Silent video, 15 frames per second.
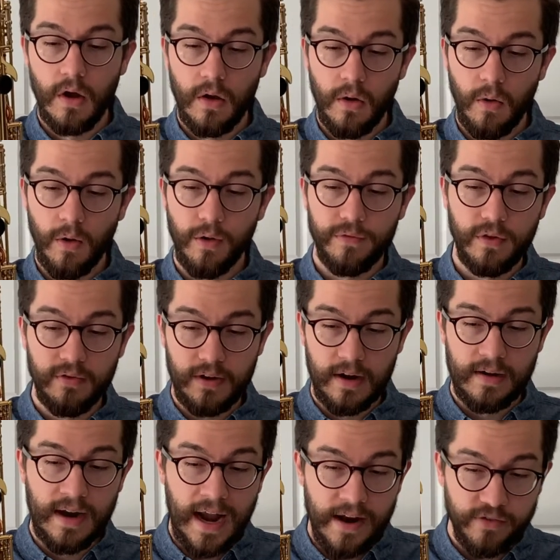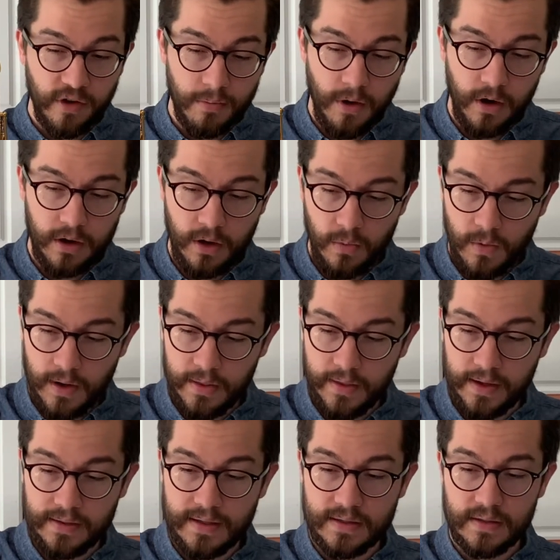or if you've got an aftermarket one,
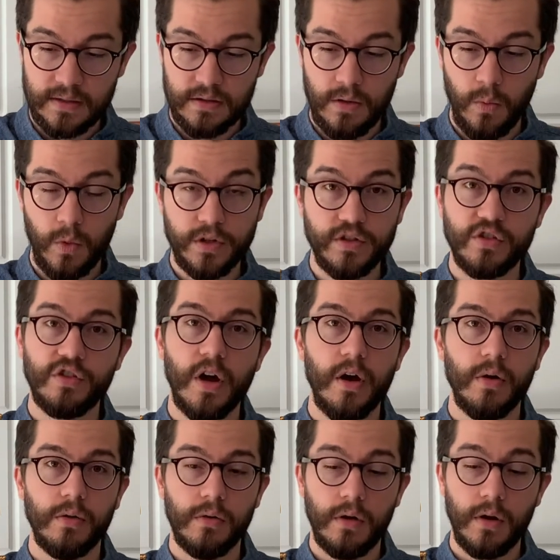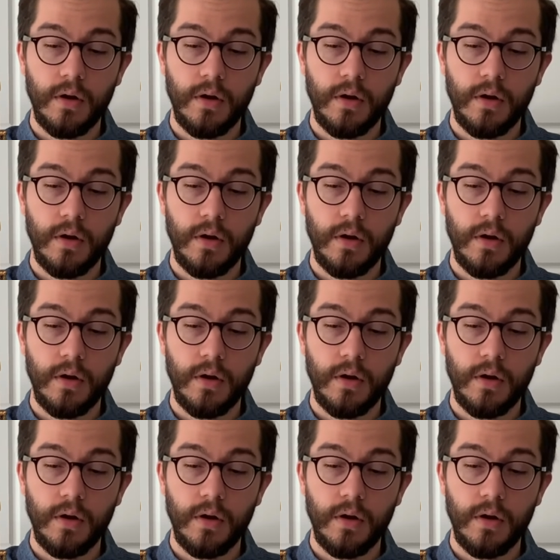like this is the Woodstone